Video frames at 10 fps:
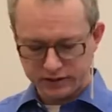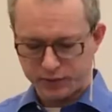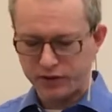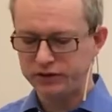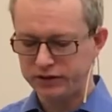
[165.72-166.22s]
the
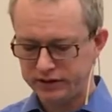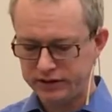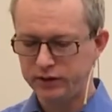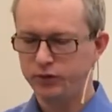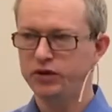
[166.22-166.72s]
process
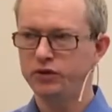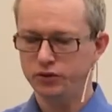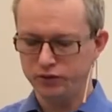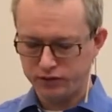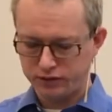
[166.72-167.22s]
that we
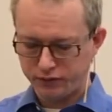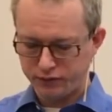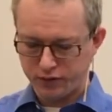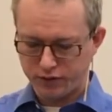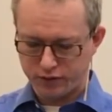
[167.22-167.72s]
used
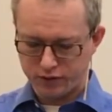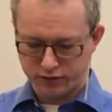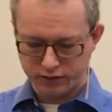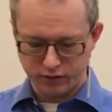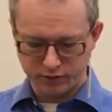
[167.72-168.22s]
for
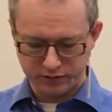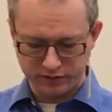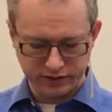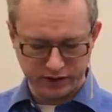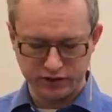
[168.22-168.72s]
the
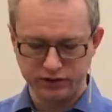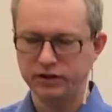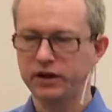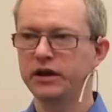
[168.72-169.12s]
optimization.